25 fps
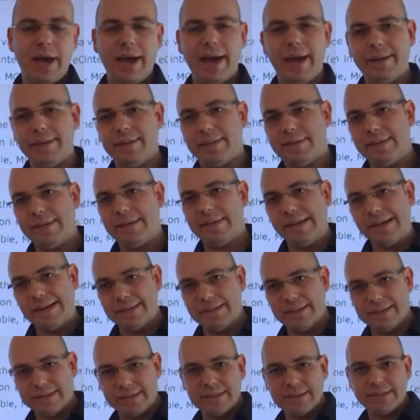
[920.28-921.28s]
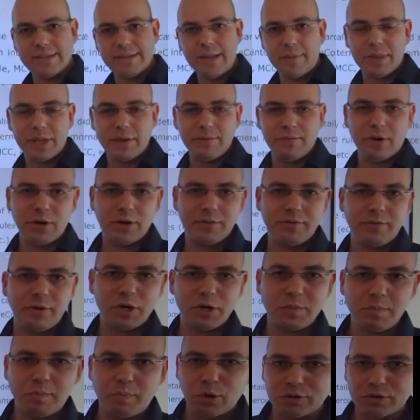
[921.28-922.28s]
And this is something very,
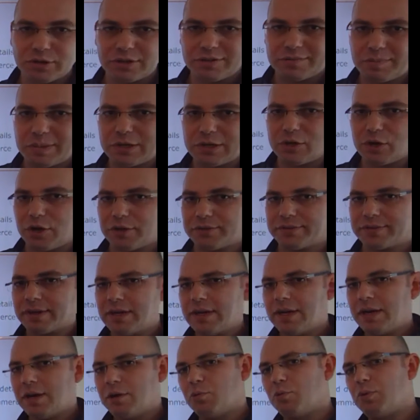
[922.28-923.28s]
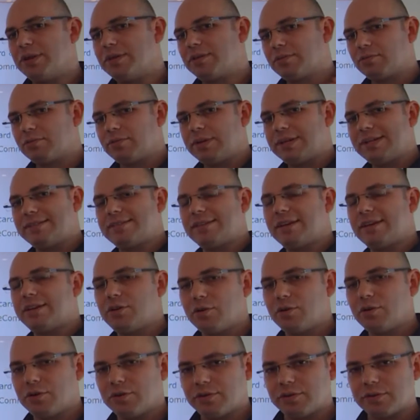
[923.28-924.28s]
very important because with 3D
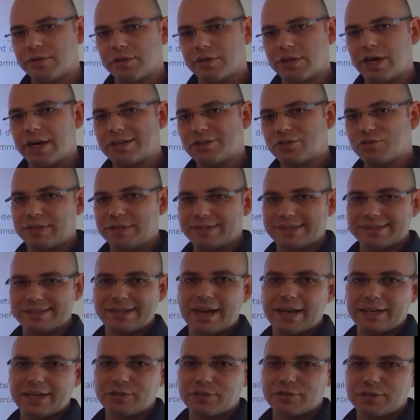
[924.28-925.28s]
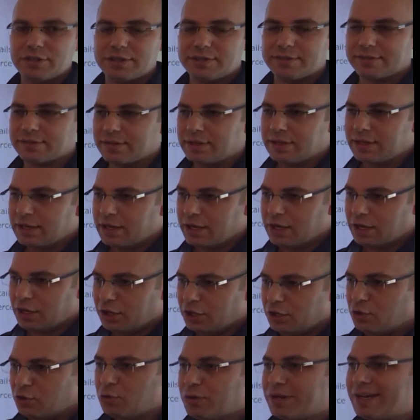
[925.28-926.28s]
secure transactions,
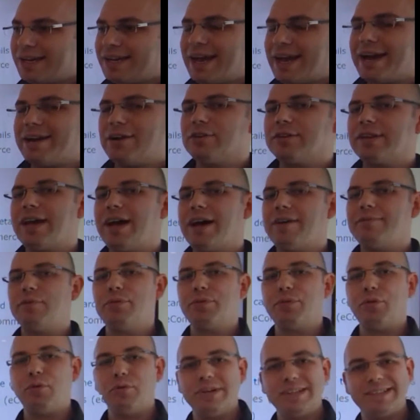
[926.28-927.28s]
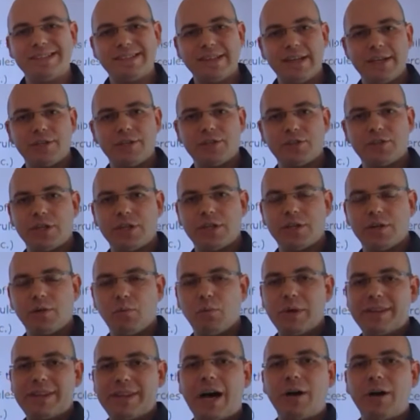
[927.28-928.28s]
you cannot have authorization
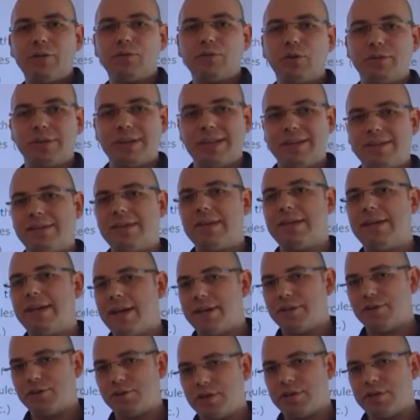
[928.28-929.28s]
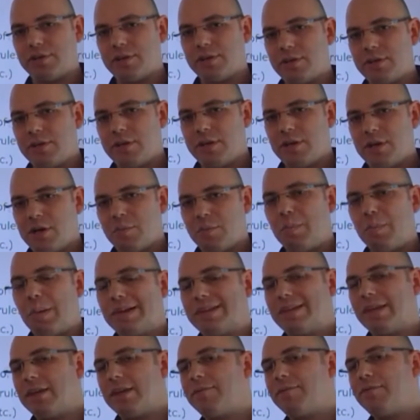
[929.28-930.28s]
without authentication.
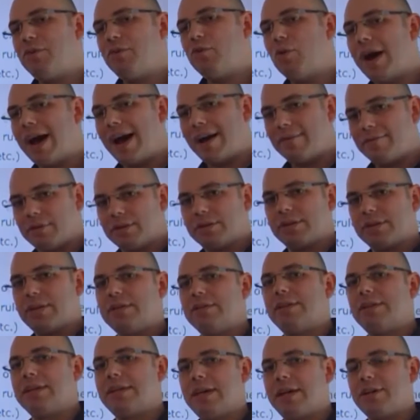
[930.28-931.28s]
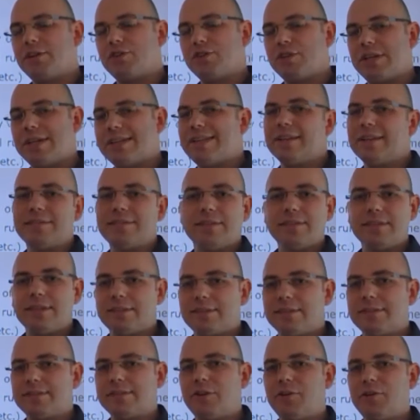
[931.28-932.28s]
But if you have authentication, it doesn't
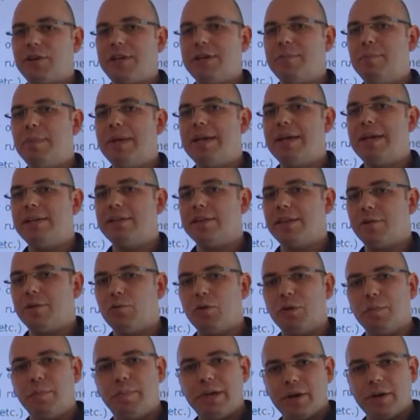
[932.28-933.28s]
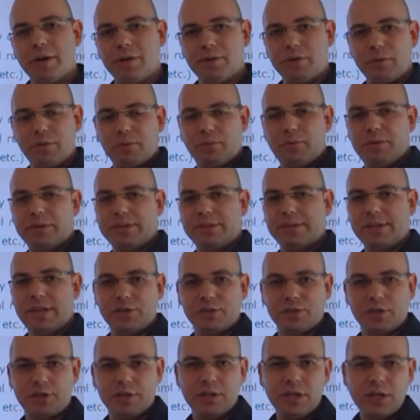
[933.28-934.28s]
necessarily mean that there will be an
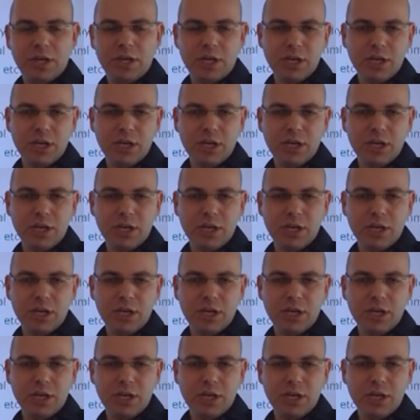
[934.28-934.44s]
authorization.